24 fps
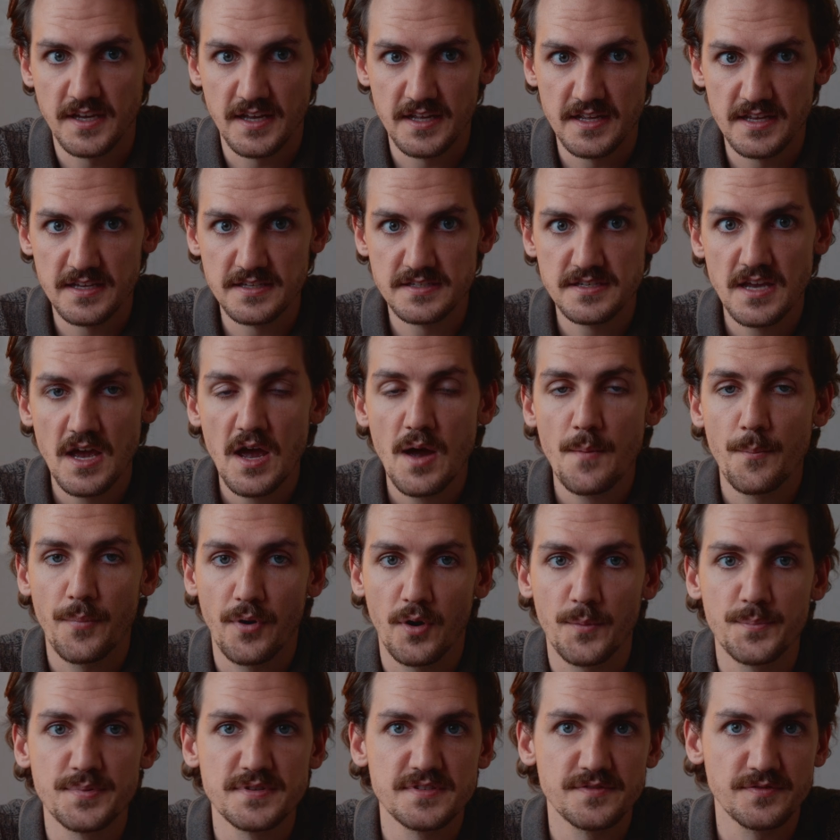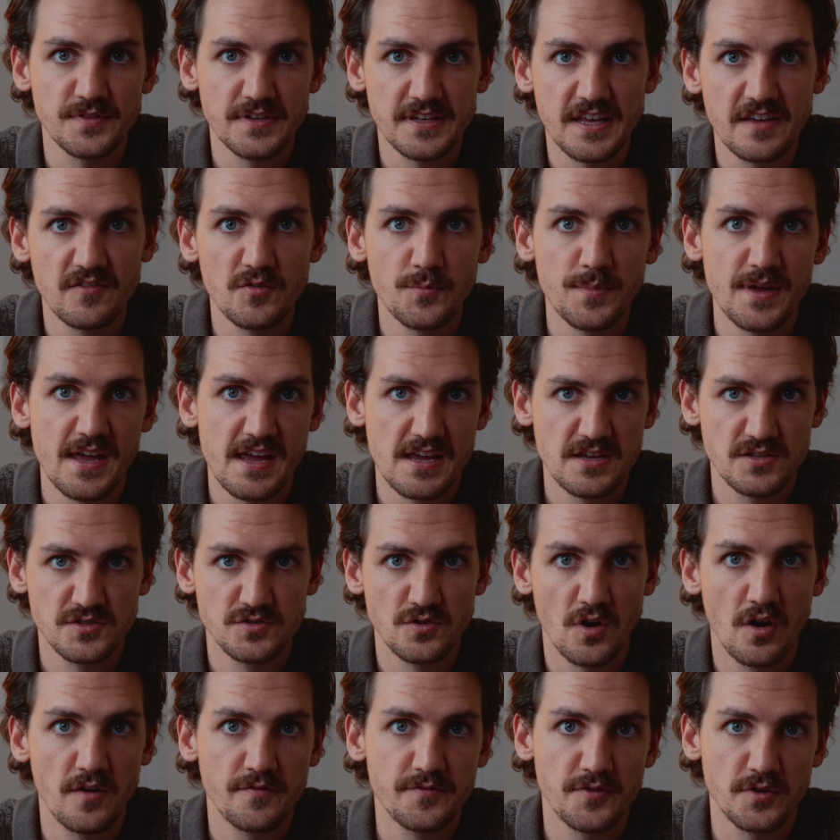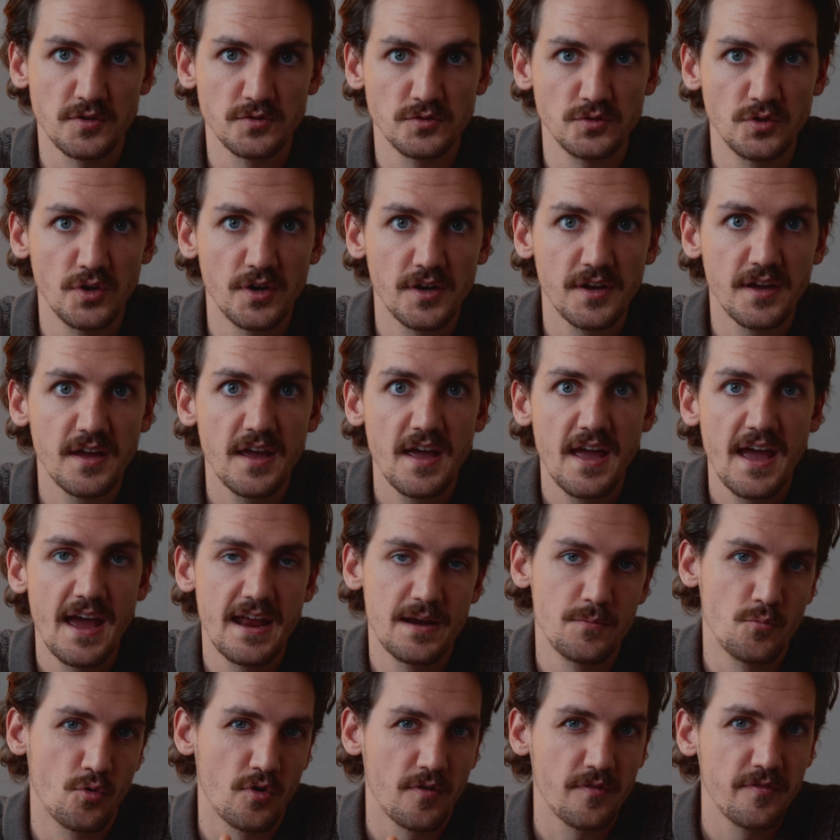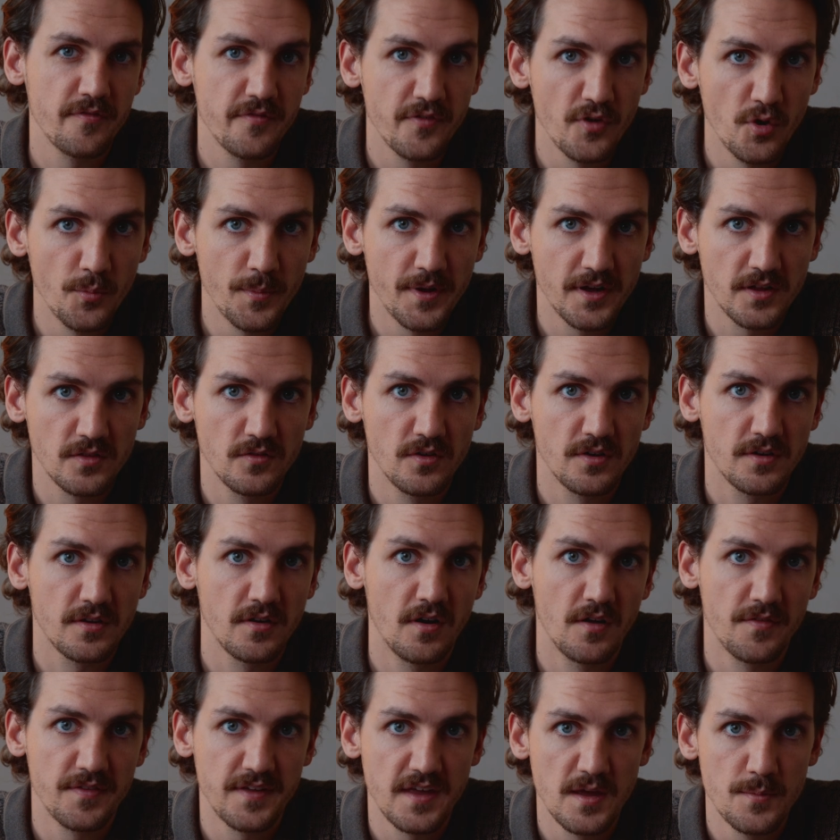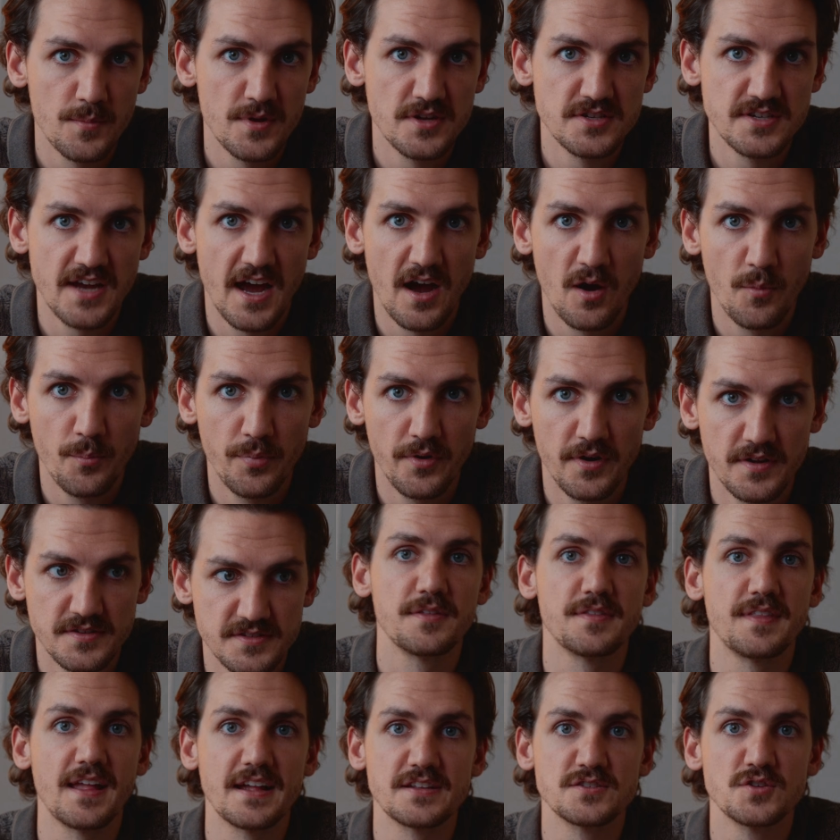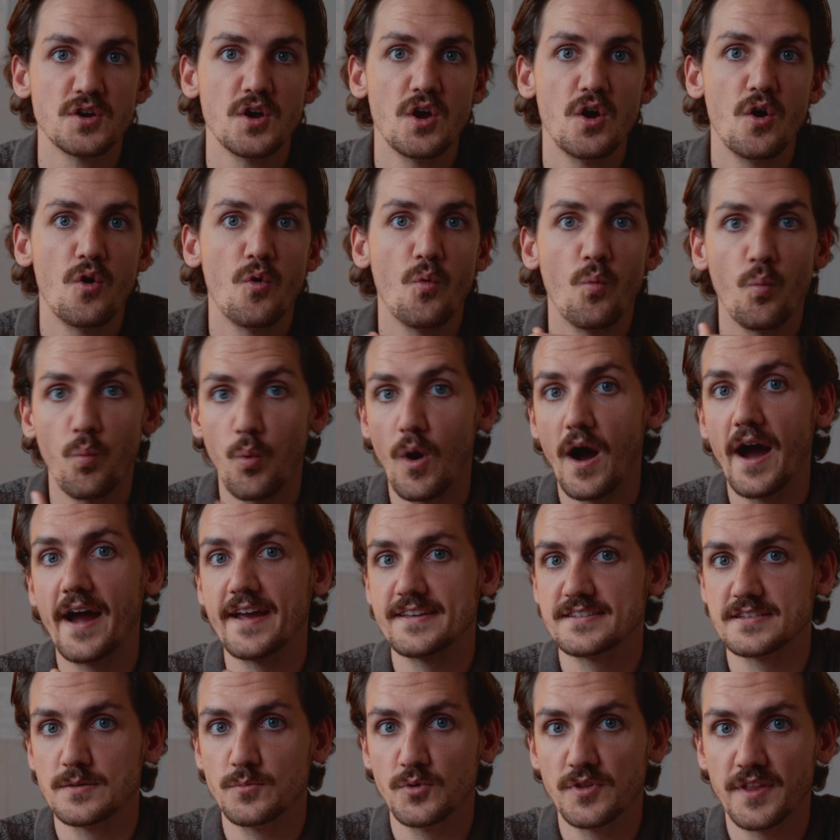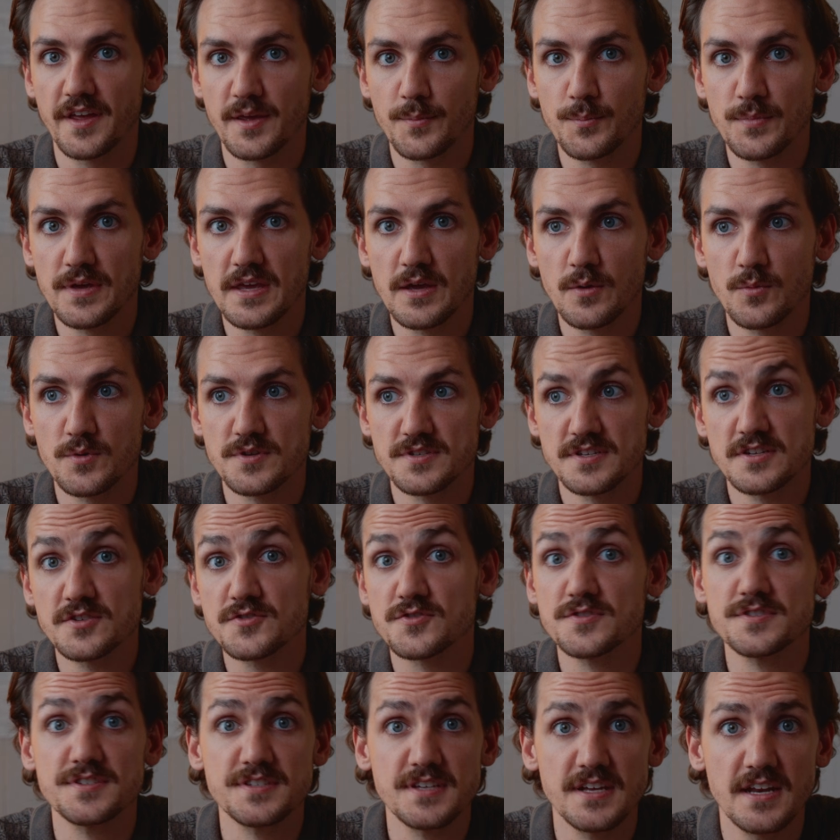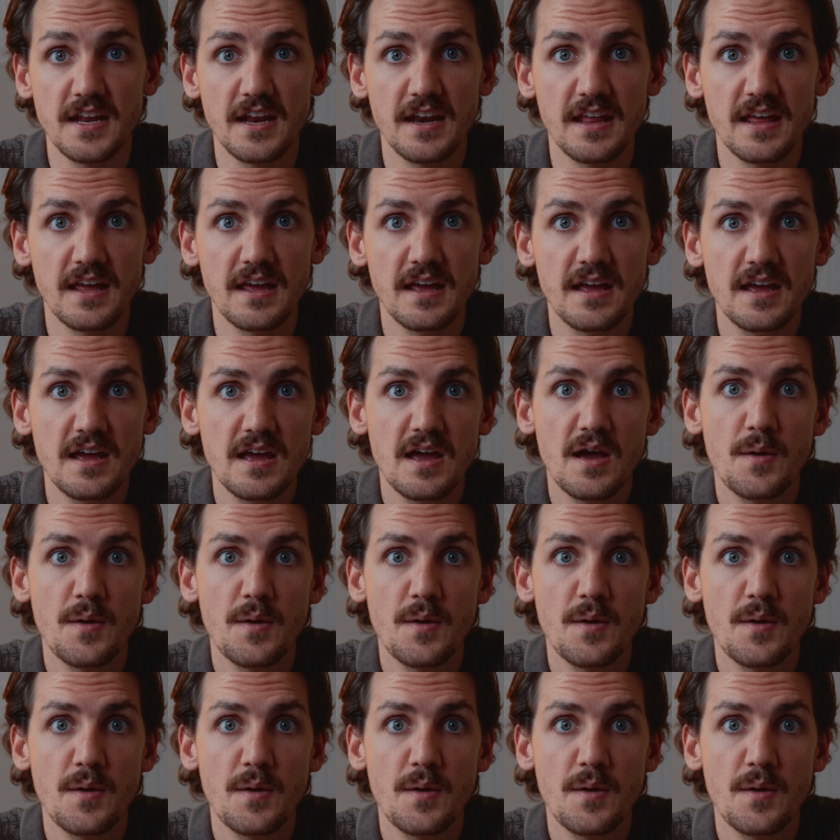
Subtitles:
It is purposefully giving me a softer look and a more filmic look on the image outputs. And that's why someone like me was interested in it.